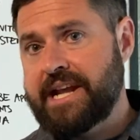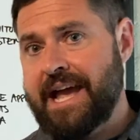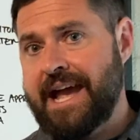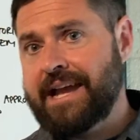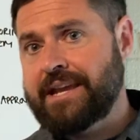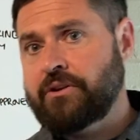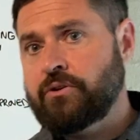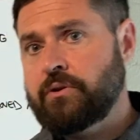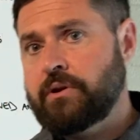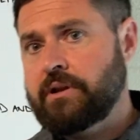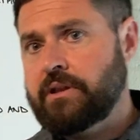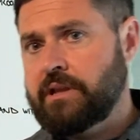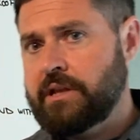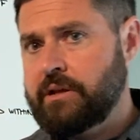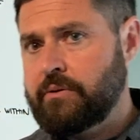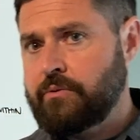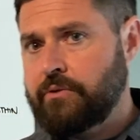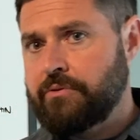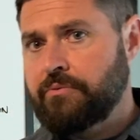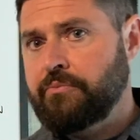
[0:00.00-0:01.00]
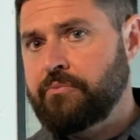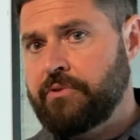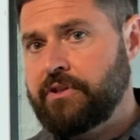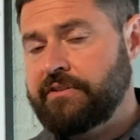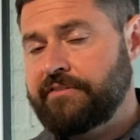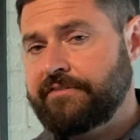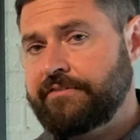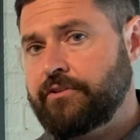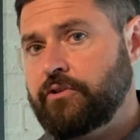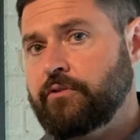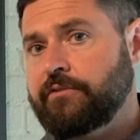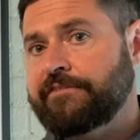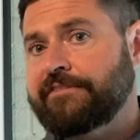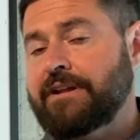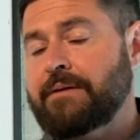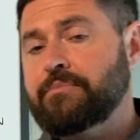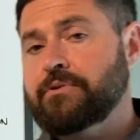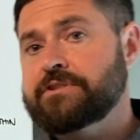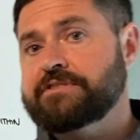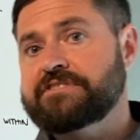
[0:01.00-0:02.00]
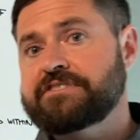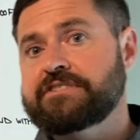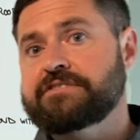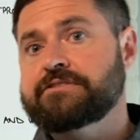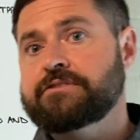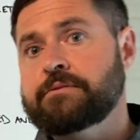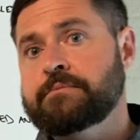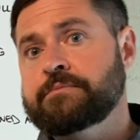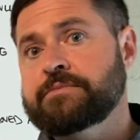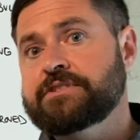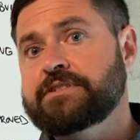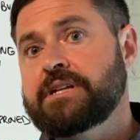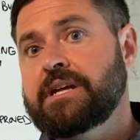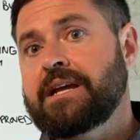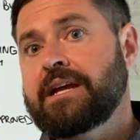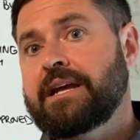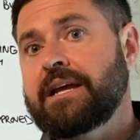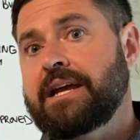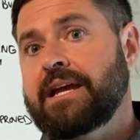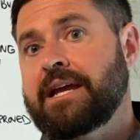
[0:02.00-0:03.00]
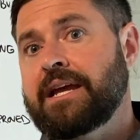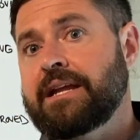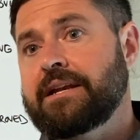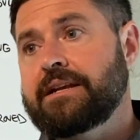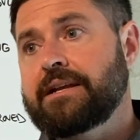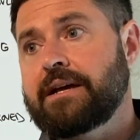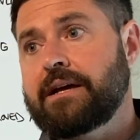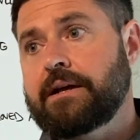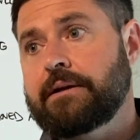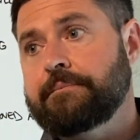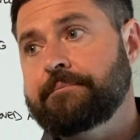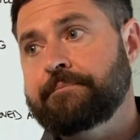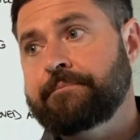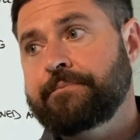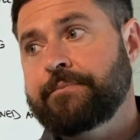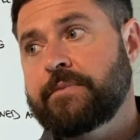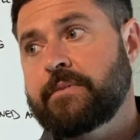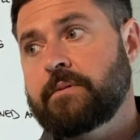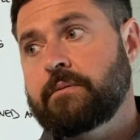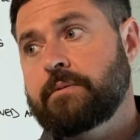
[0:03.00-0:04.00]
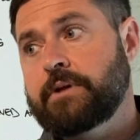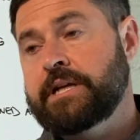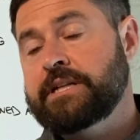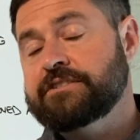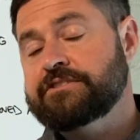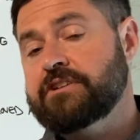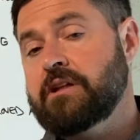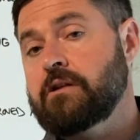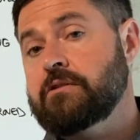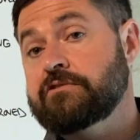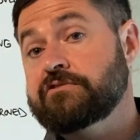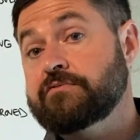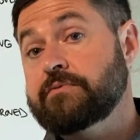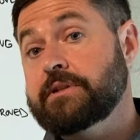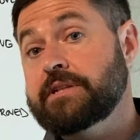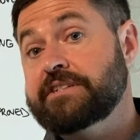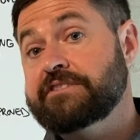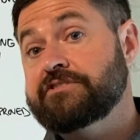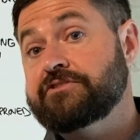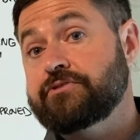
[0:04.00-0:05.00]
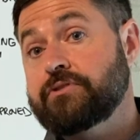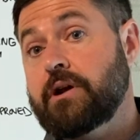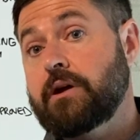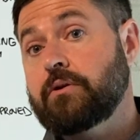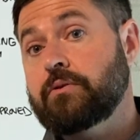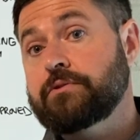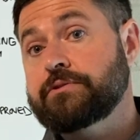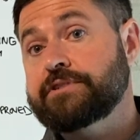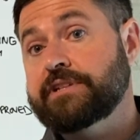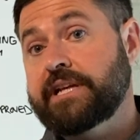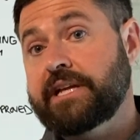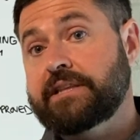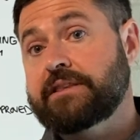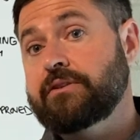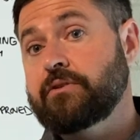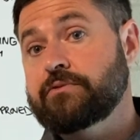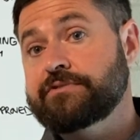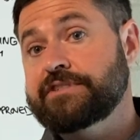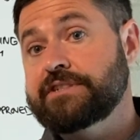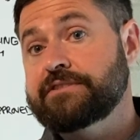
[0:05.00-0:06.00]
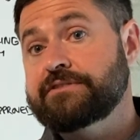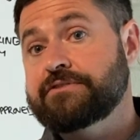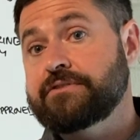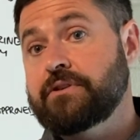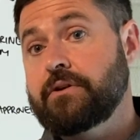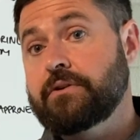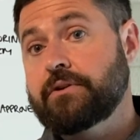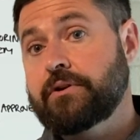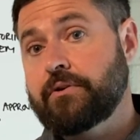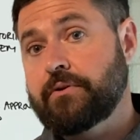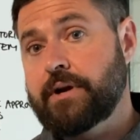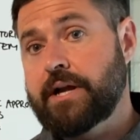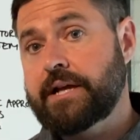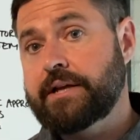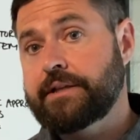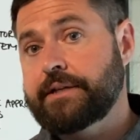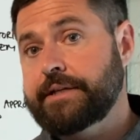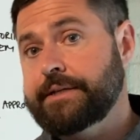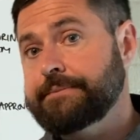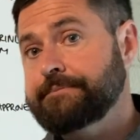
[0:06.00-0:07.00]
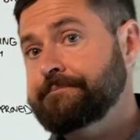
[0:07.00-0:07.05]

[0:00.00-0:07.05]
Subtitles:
accurately with these two separate systems, and installers really struggle to get those installed correctly.